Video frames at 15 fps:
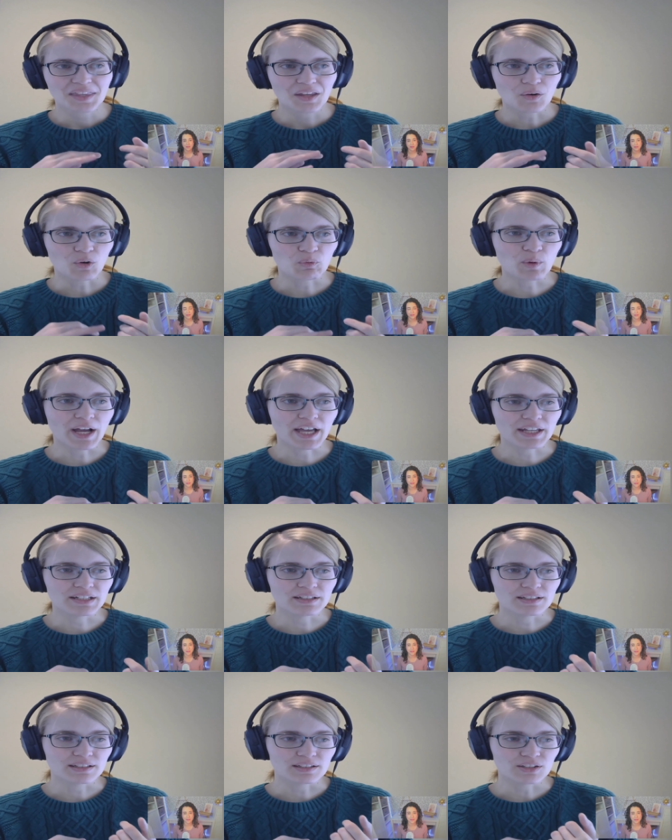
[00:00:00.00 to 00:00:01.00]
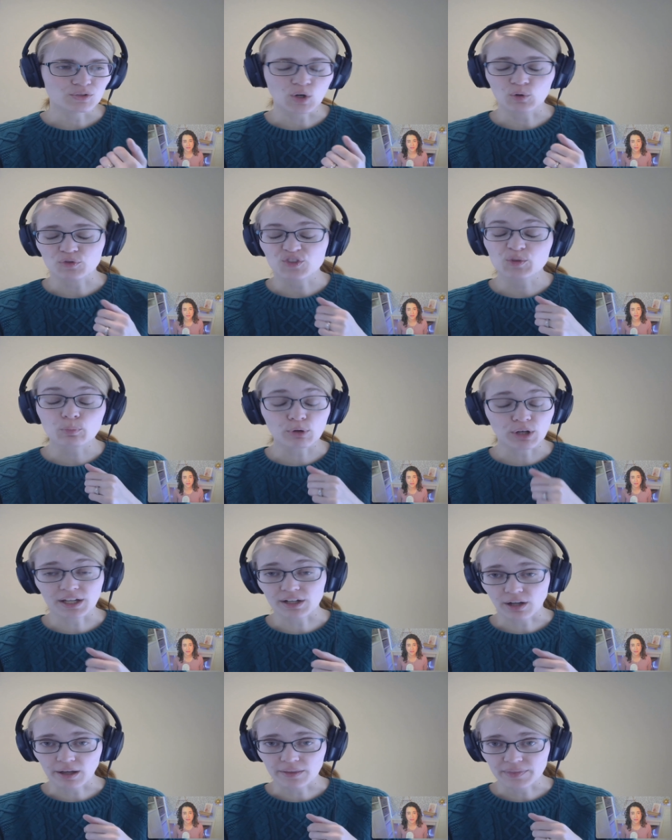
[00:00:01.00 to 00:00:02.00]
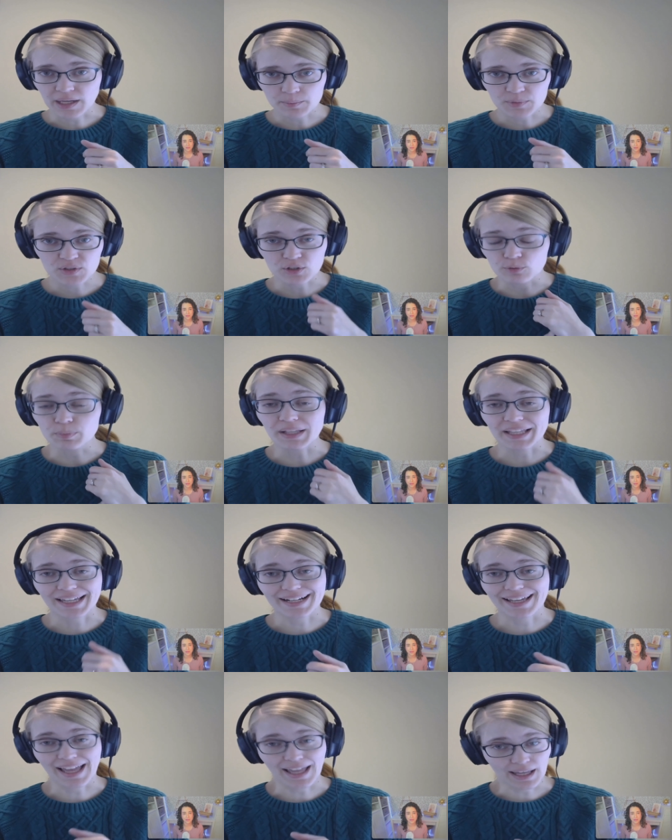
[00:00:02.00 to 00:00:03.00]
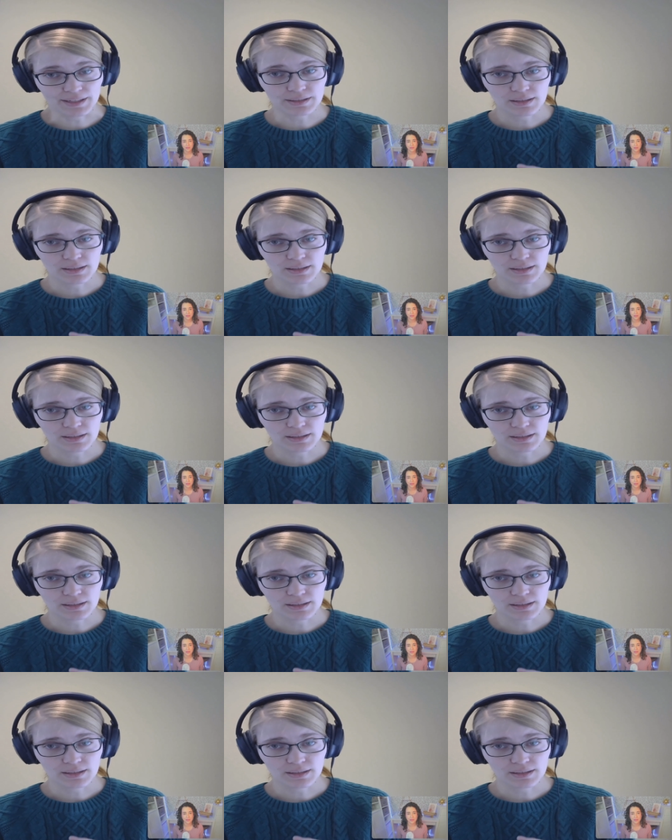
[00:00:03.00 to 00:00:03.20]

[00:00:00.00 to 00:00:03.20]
when you don't spring it on them, so you plan ahead.